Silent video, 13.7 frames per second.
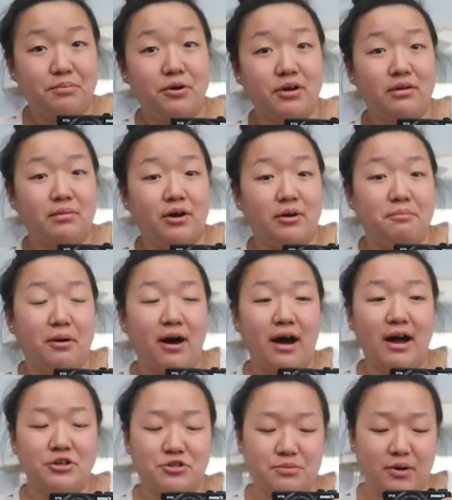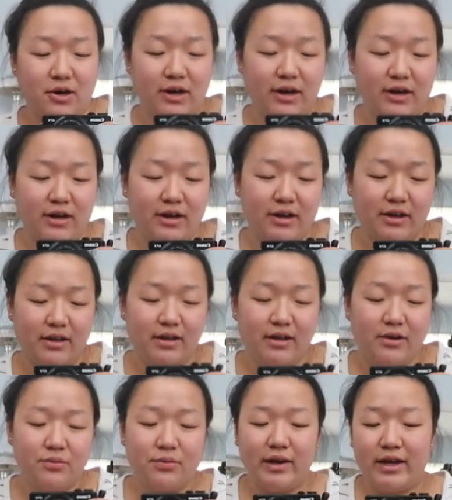put them on Poshmark,
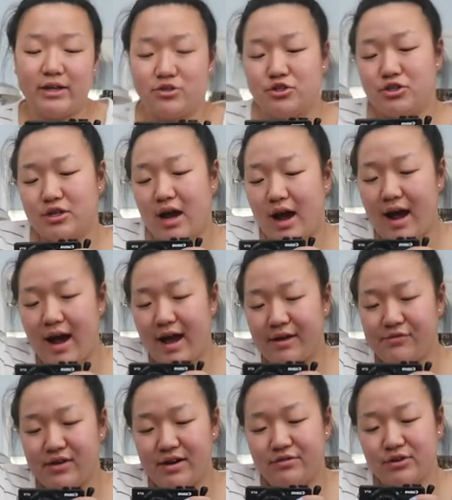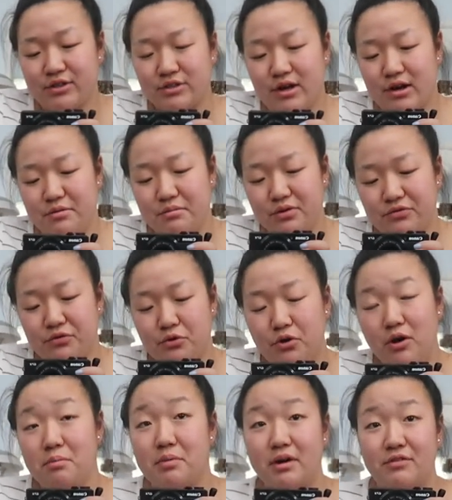which I've never done
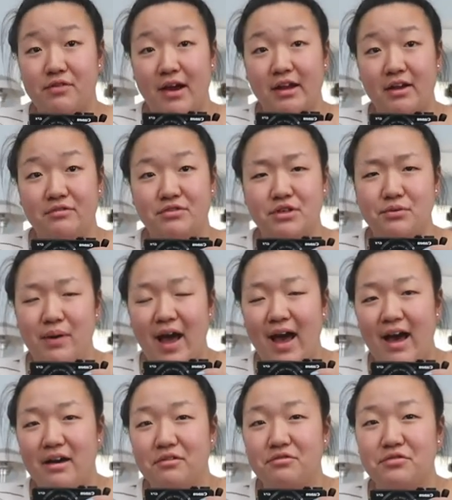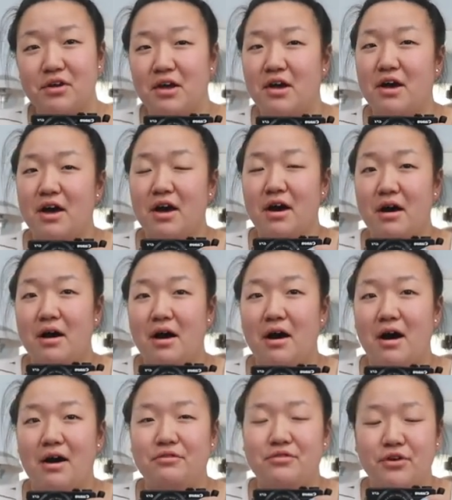before, but if any of you have,
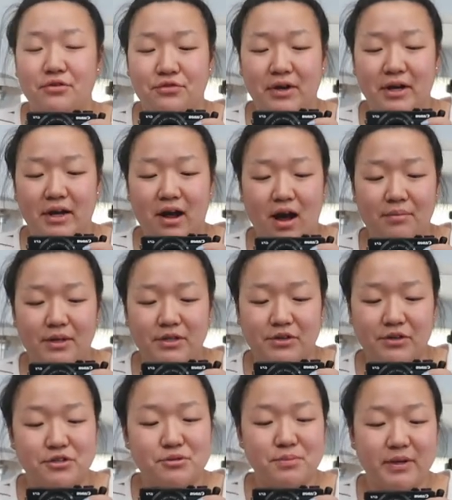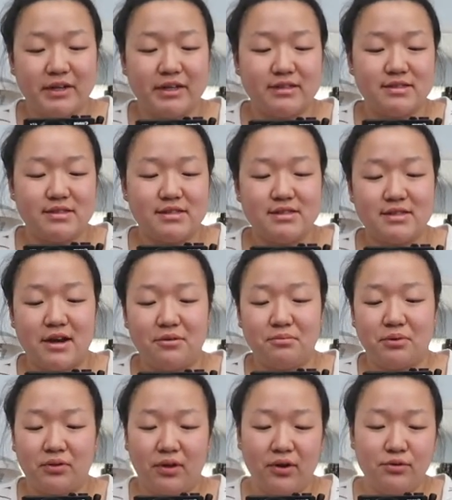feel free to comment your experiences down
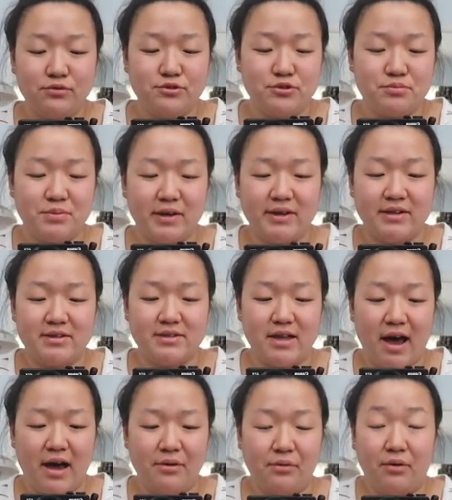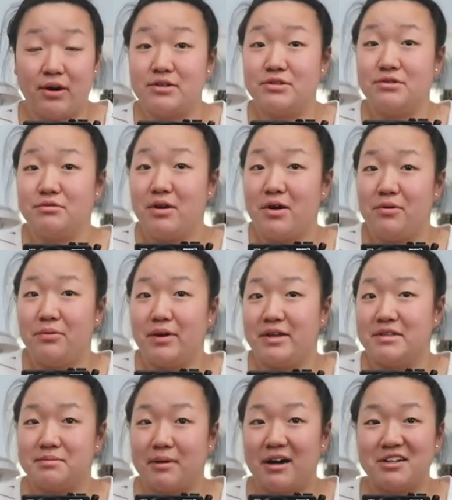below, just because I want to know,
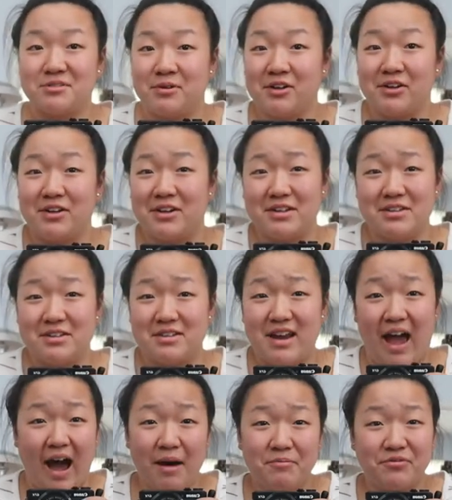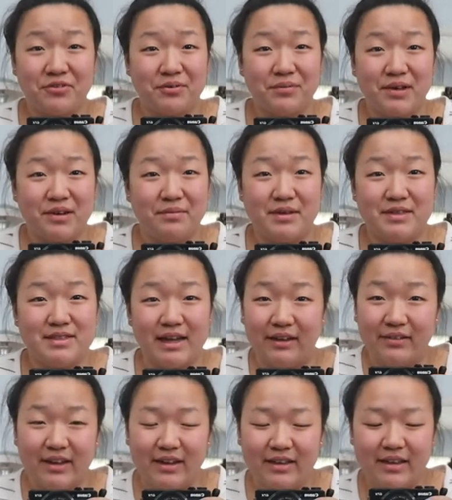is Poshmark a good app for me to be
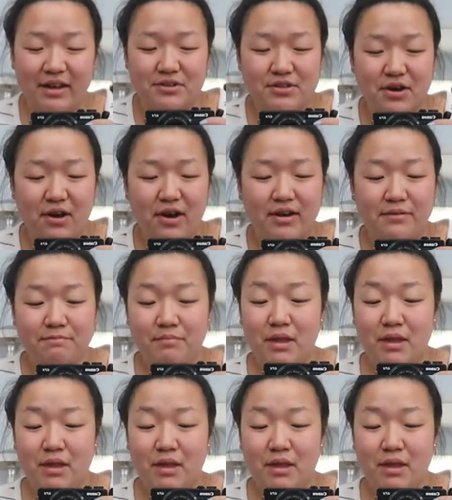selling things on?